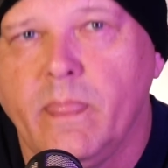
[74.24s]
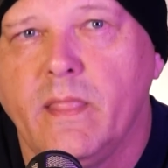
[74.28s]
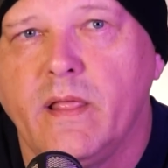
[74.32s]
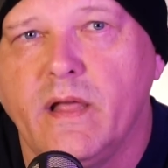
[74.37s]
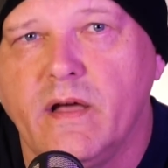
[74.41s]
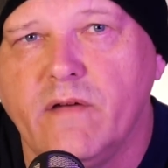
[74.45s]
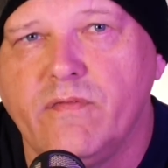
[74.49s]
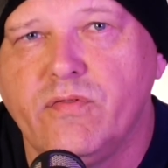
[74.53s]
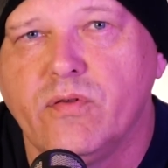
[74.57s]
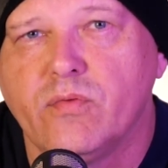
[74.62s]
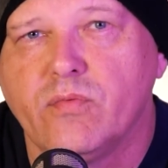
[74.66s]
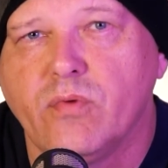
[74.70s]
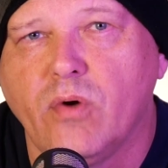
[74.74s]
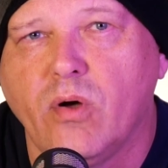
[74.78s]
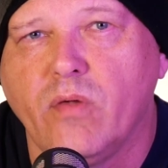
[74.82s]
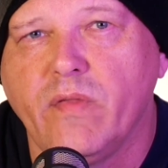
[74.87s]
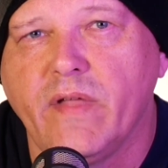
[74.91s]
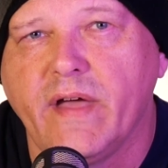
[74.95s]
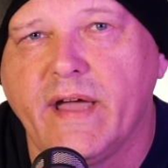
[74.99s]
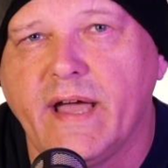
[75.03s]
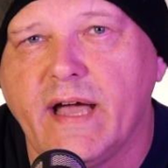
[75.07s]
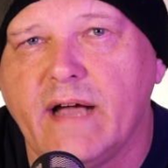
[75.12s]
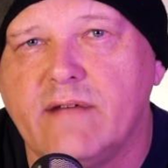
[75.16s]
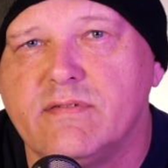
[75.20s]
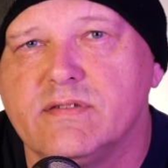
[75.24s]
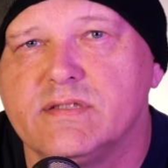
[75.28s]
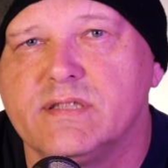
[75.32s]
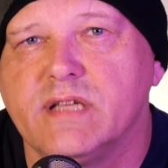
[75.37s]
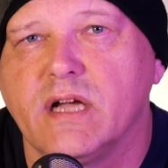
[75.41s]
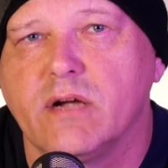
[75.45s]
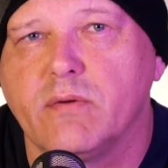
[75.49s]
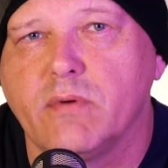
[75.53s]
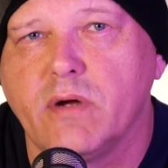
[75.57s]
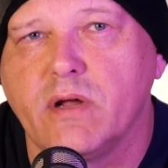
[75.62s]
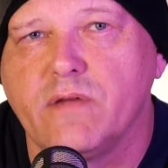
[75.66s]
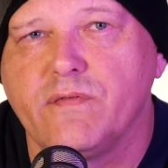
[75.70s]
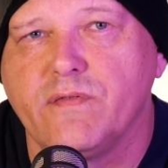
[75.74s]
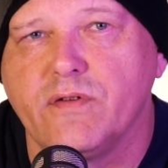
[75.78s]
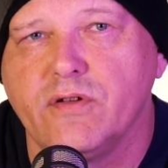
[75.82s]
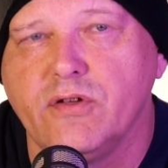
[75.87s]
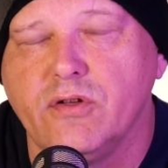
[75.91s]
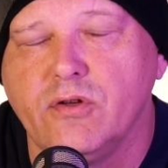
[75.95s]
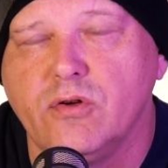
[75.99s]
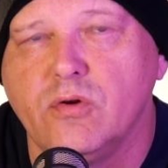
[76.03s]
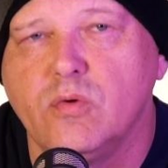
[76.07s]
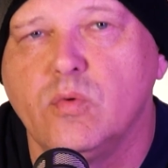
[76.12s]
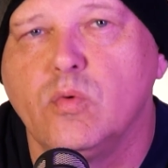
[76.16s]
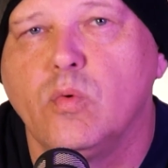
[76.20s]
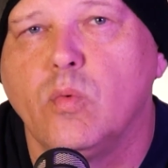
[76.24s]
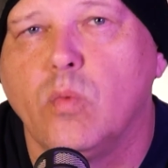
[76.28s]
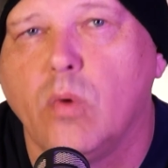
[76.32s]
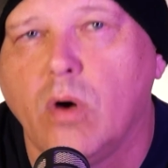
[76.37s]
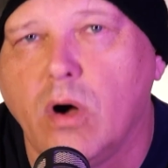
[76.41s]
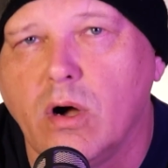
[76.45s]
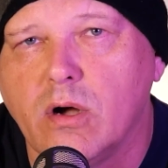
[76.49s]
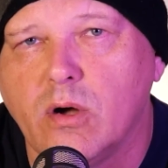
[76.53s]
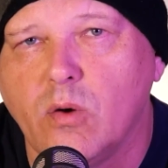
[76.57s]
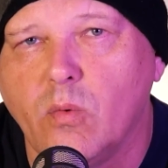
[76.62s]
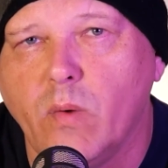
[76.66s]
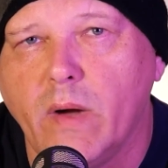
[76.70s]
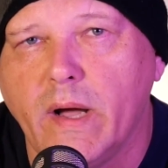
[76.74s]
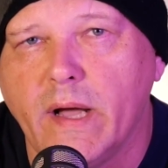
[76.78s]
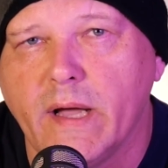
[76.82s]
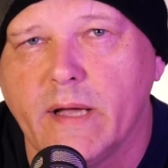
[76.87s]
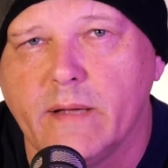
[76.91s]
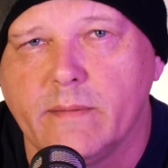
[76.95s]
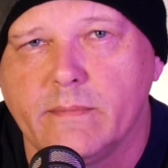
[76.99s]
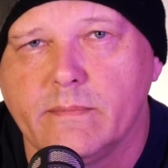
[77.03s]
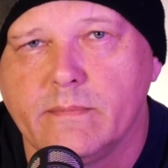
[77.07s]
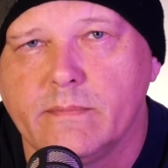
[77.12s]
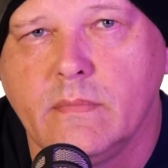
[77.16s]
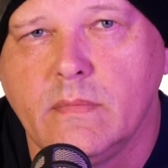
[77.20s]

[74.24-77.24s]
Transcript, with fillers: If the role they have is not right for you, walk away.